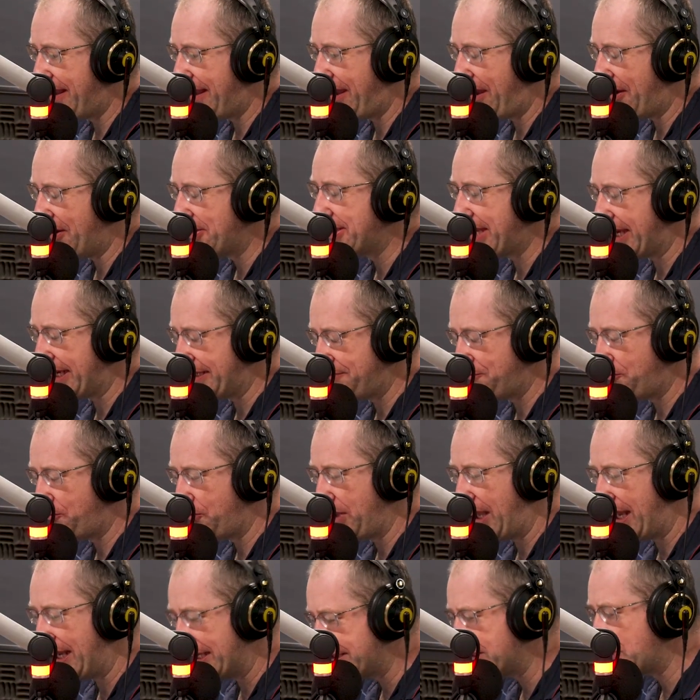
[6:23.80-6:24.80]
Okay.
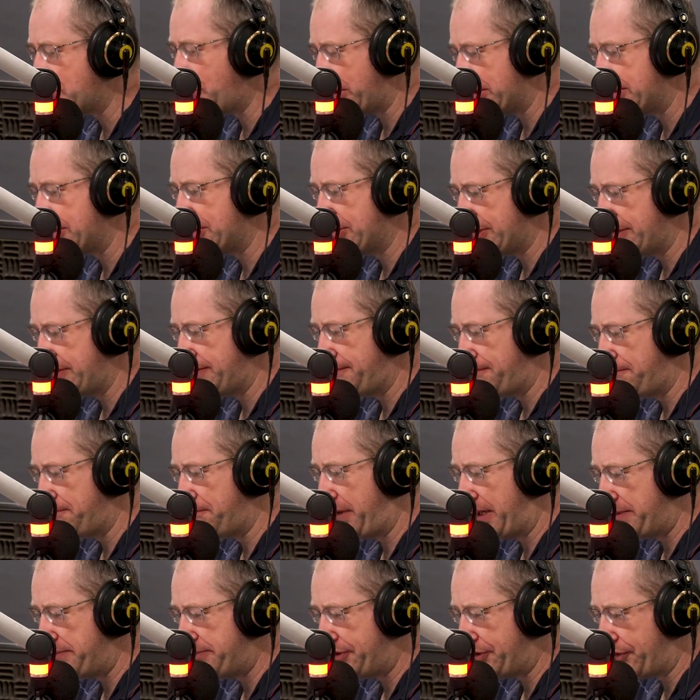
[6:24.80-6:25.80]
Last question,
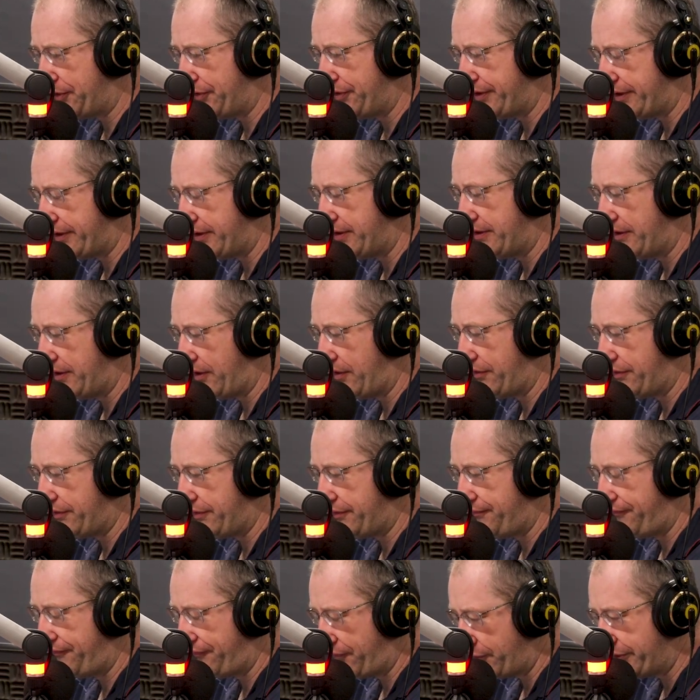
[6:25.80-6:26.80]
maybe on the
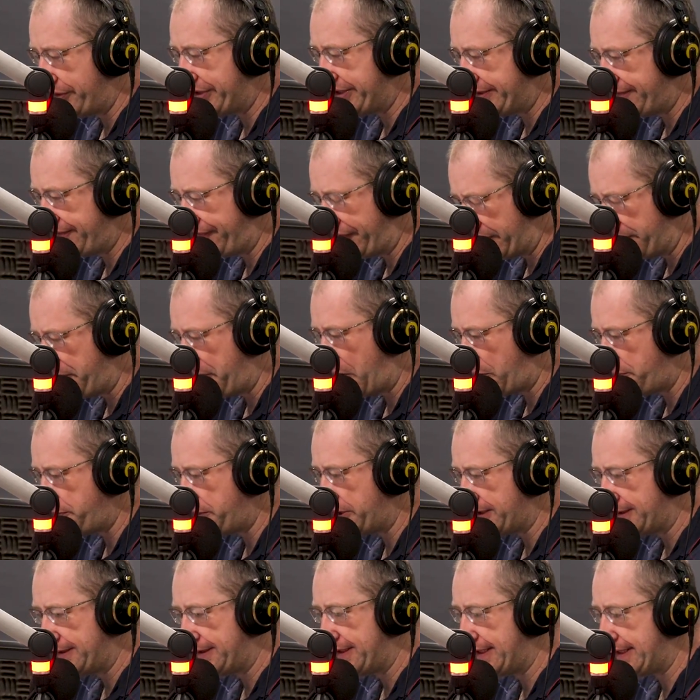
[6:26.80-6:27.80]
Fruities for the
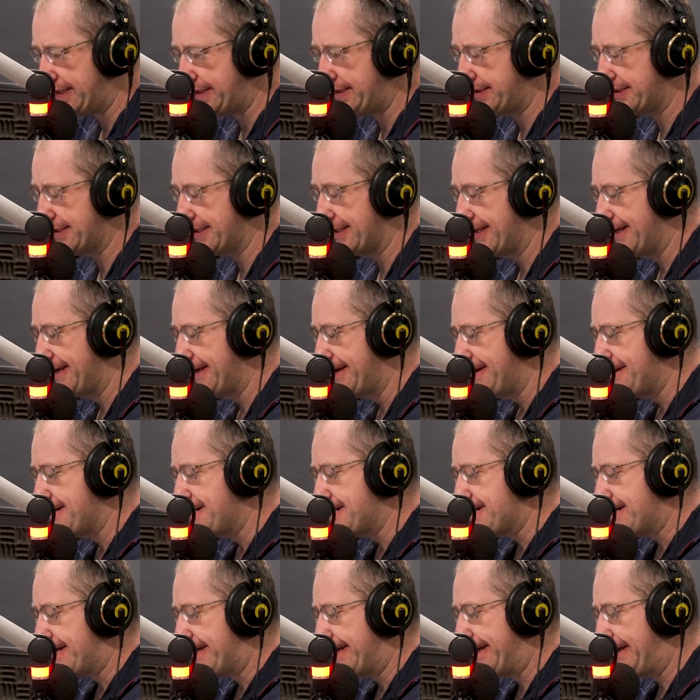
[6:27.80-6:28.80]
moment, at least.
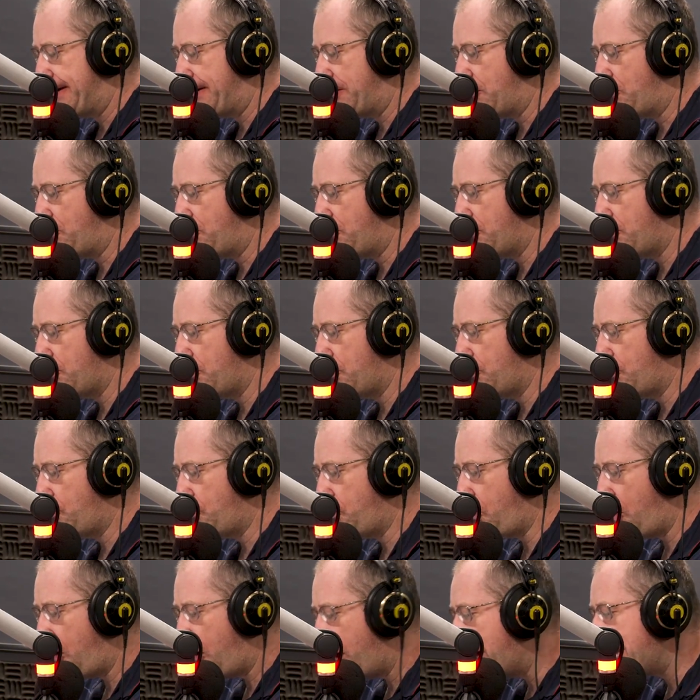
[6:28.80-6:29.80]

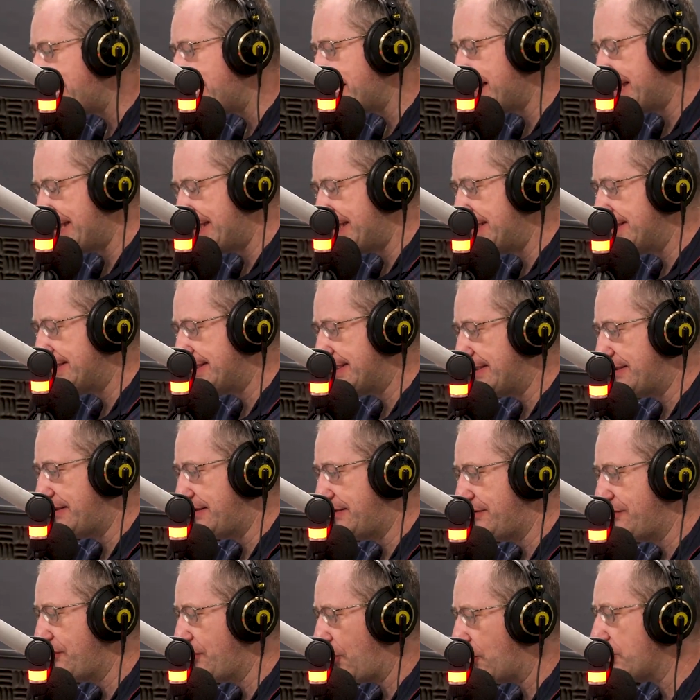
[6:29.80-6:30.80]
Why is it
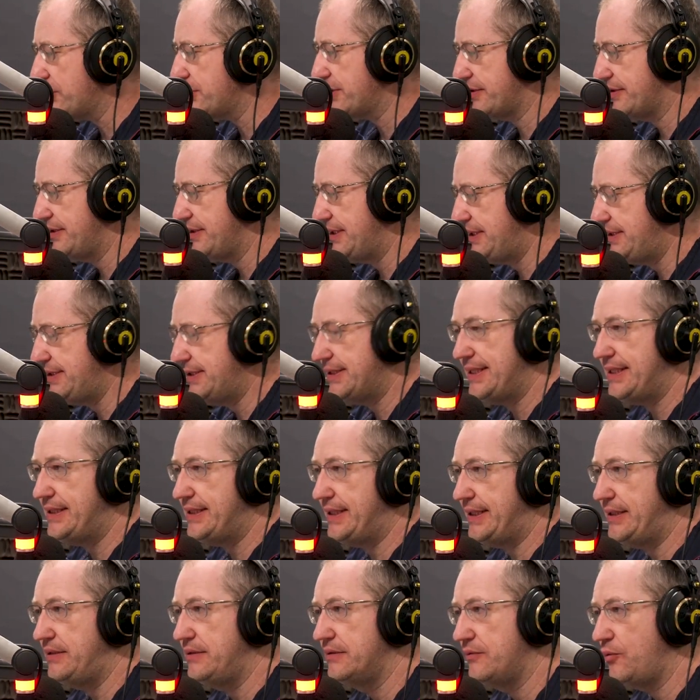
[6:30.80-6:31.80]
not in
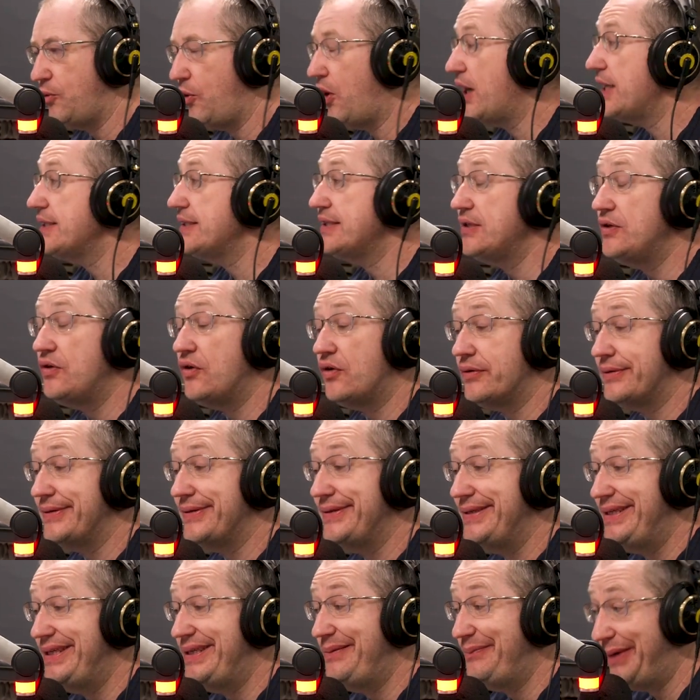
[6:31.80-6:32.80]
Sydney? Why is it not
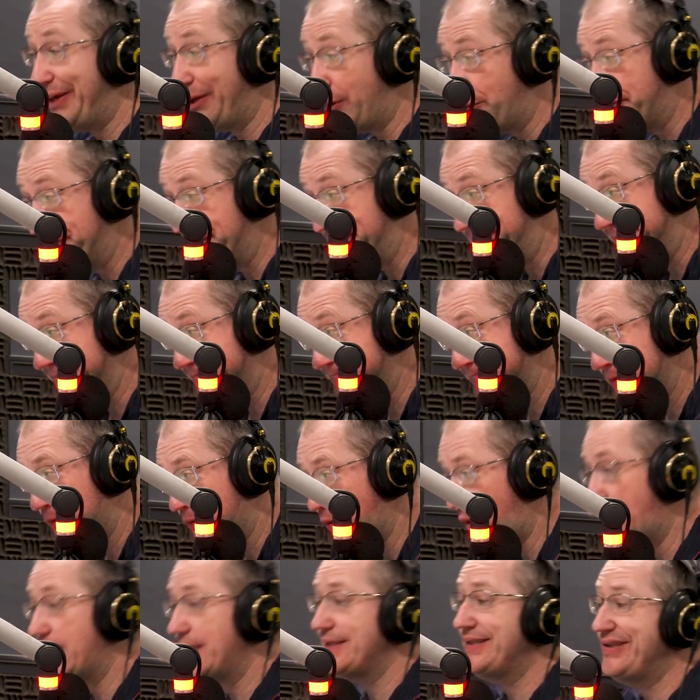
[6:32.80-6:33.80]
in Melbourne?
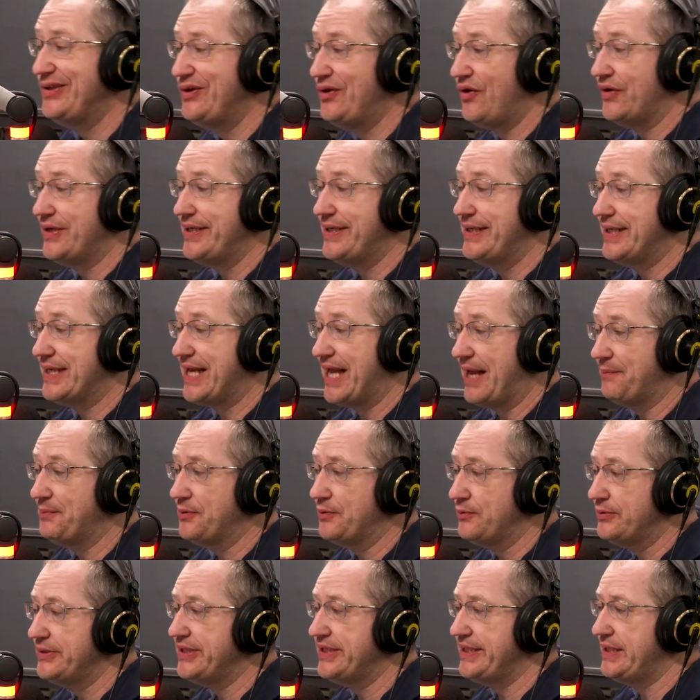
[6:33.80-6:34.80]
Why is it not in the
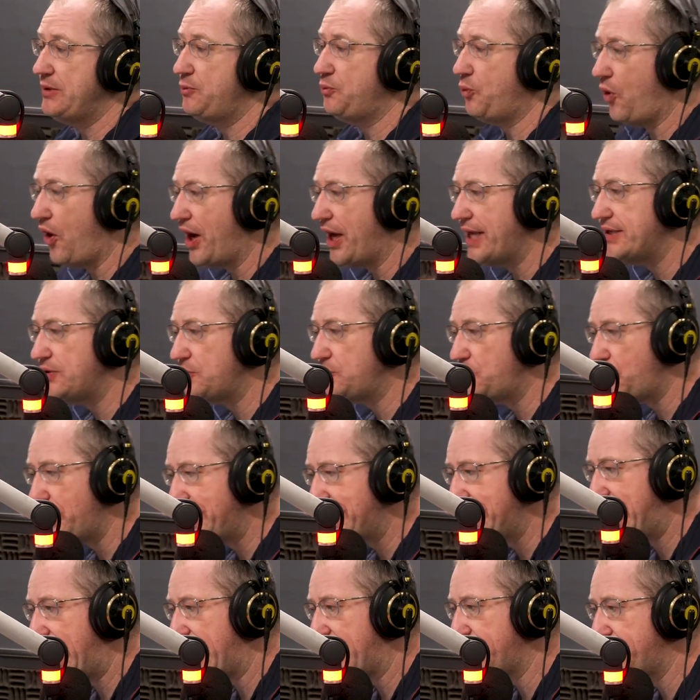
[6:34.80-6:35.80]
capital city? Why do
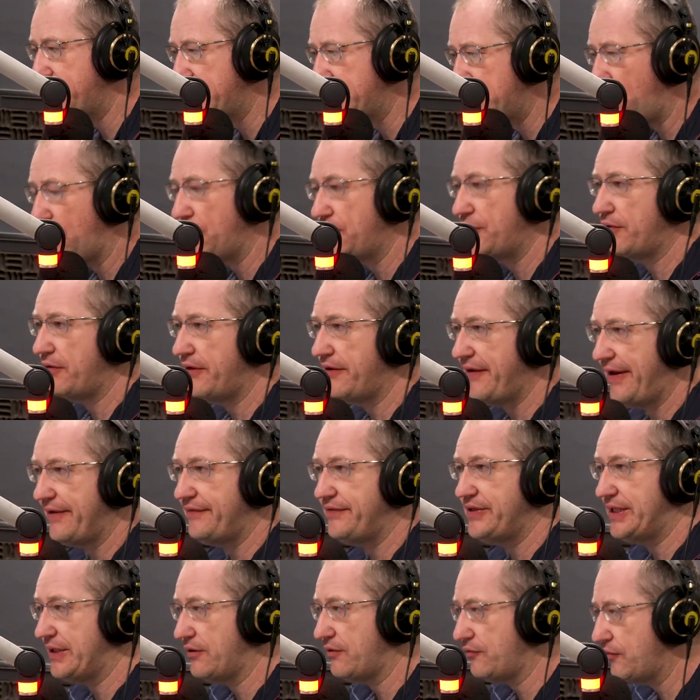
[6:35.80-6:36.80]
we have the honour of
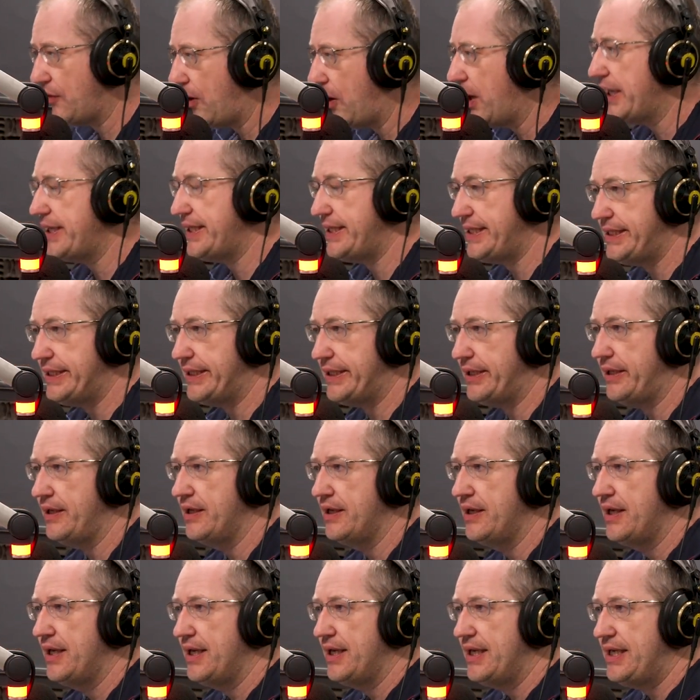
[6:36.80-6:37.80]
having it right here
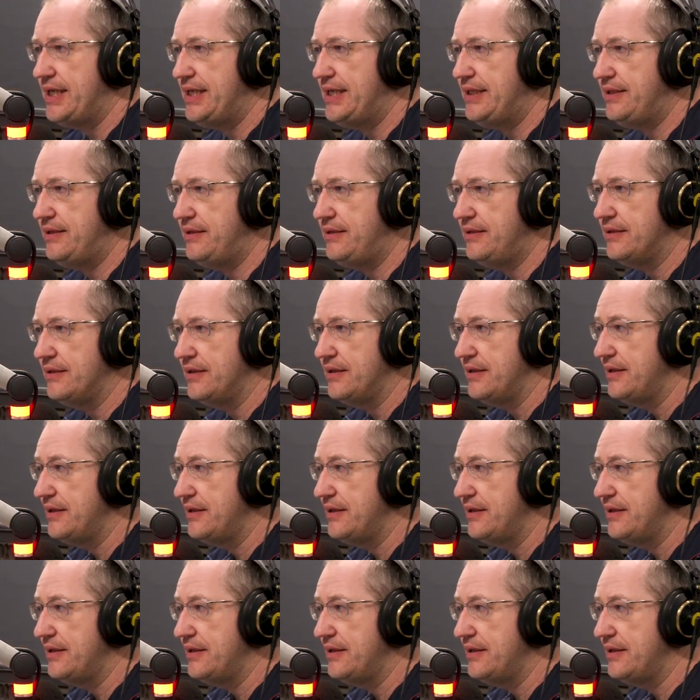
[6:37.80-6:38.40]
in